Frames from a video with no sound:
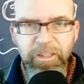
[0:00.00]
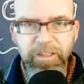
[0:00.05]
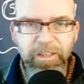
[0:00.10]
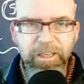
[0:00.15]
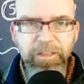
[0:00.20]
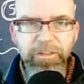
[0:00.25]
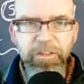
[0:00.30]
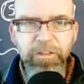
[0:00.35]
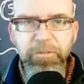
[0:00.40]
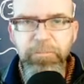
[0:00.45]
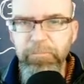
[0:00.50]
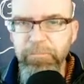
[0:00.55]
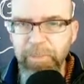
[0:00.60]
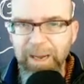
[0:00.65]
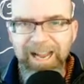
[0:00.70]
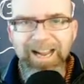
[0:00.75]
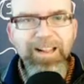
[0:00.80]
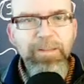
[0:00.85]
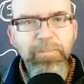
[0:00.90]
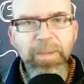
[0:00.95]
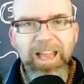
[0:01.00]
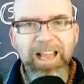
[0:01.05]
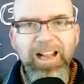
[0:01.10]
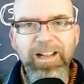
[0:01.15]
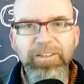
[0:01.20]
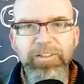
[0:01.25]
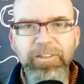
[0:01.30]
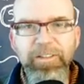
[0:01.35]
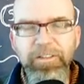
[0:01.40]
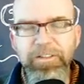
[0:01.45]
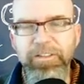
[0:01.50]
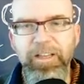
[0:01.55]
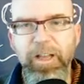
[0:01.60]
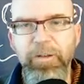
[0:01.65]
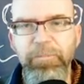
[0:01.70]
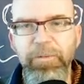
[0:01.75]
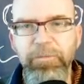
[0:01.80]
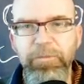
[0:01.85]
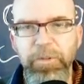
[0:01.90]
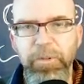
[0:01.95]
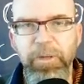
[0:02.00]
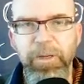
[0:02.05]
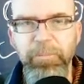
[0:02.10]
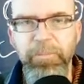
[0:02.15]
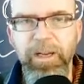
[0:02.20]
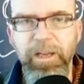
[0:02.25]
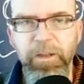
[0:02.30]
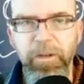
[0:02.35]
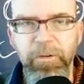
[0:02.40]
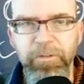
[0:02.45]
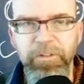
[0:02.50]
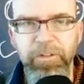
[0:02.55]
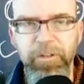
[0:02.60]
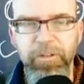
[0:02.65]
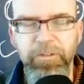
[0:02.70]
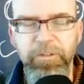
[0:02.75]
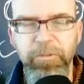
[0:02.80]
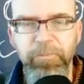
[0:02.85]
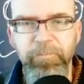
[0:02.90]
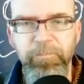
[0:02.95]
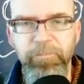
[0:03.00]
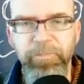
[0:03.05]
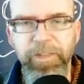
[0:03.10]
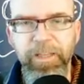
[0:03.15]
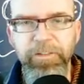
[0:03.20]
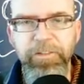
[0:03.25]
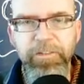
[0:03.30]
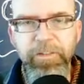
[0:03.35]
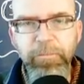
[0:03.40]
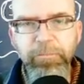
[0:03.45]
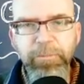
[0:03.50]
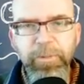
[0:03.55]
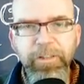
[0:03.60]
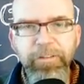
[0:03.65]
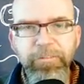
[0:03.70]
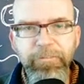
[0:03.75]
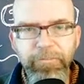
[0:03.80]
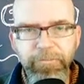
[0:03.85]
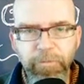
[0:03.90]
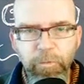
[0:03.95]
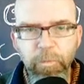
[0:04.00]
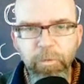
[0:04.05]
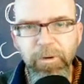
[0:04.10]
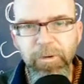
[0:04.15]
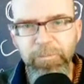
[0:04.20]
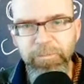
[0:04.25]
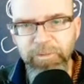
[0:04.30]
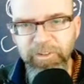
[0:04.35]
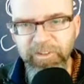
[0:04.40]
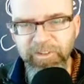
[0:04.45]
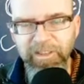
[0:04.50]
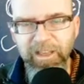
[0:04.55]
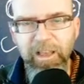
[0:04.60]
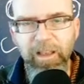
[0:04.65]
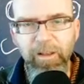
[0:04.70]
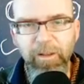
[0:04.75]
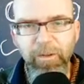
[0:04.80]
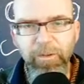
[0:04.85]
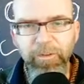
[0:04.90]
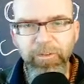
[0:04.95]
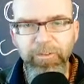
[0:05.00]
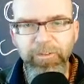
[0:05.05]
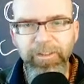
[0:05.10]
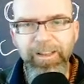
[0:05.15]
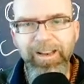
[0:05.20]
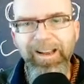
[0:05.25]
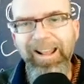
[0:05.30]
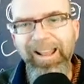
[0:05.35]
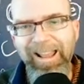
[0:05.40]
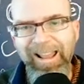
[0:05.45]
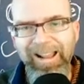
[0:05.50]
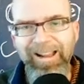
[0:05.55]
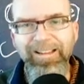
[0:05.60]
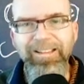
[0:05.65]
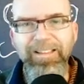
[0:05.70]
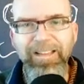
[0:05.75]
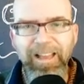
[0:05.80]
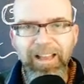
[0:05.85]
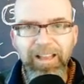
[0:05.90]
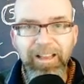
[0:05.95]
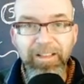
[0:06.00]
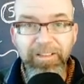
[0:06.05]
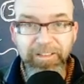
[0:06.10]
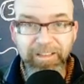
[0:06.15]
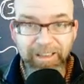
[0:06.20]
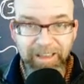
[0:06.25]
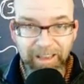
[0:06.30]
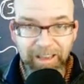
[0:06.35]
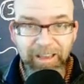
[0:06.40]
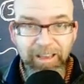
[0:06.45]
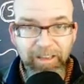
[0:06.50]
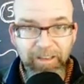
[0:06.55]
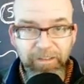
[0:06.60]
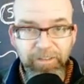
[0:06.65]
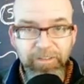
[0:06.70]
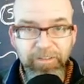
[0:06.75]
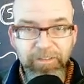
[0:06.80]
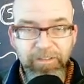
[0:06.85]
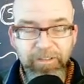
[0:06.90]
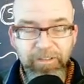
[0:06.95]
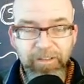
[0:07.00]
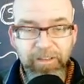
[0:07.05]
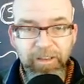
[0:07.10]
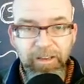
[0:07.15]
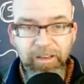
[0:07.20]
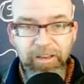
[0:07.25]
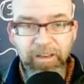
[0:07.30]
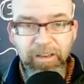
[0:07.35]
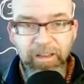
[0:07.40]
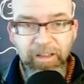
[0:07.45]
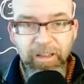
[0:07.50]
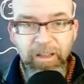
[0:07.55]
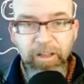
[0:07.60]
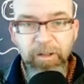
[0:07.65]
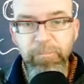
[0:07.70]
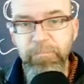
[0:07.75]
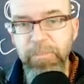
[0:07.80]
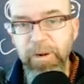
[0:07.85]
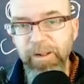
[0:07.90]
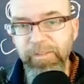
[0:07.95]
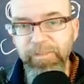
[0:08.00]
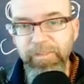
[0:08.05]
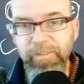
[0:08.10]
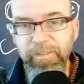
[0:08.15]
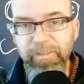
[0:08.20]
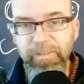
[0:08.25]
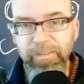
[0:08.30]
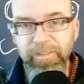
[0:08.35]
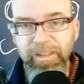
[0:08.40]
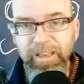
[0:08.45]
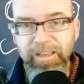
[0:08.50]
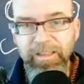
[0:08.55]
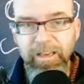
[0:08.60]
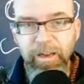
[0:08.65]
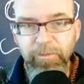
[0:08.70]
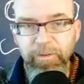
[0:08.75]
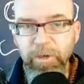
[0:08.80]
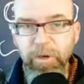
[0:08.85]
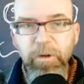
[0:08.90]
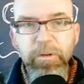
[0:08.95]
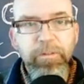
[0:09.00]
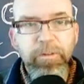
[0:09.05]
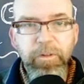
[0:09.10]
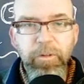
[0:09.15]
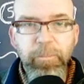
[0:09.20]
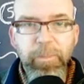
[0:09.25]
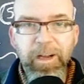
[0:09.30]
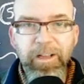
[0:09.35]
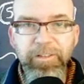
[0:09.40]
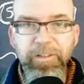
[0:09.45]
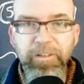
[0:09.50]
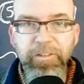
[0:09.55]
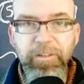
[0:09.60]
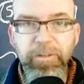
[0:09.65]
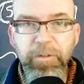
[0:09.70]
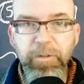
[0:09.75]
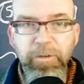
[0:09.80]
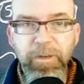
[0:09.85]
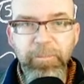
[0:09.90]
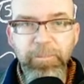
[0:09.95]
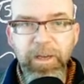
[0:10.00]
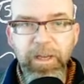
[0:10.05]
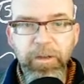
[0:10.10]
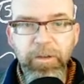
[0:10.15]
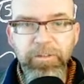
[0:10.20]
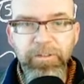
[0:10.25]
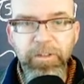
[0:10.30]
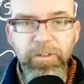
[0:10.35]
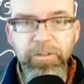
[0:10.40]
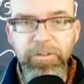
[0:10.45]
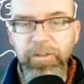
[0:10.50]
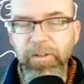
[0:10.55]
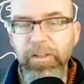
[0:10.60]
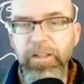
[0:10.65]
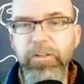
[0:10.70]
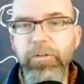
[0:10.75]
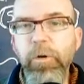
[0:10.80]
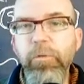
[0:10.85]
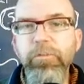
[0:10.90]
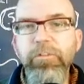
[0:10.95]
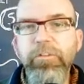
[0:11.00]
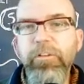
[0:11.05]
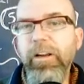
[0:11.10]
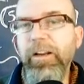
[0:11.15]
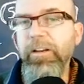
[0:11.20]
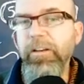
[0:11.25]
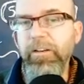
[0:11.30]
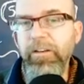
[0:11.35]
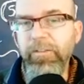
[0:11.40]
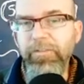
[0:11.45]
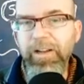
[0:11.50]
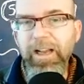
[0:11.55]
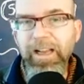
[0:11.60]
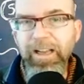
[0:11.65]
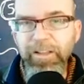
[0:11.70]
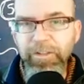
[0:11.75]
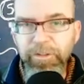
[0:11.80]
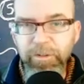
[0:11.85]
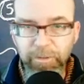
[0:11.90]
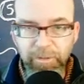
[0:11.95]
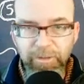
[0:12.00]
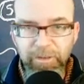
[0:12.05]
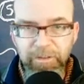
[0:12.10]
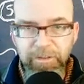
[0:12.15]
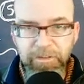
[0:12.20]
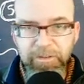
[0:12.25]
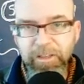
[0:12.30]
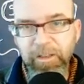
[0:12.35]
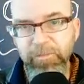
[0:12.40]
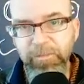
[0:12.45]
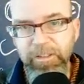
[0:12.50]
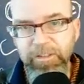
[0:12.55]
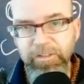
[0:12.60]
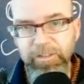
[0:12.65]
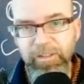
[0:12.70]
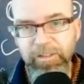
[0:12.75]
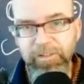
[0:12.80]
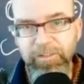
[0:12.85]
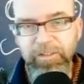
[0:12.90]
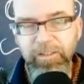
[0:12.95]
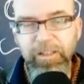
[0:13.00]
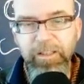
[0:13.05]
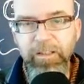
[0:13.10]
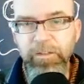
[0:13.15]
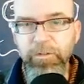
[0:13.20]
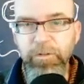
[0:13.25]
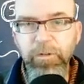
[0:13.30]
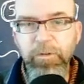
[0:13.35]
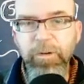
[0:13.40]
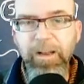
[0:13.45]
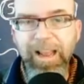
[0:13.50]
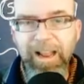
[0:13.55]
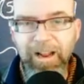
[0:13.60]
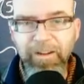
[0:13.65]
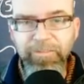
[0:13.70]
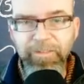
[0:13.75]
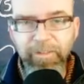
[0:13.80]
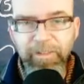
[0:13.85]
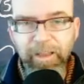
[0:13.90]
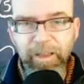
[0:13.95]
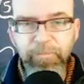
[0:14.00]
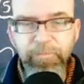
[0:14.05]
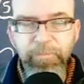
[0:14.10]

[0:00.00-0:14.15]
they just bypass the step of doing meiosis. They simply form cells that act as eggs, but they never go through the process of doing meiosis. So they don't try to divide 276 into half of that,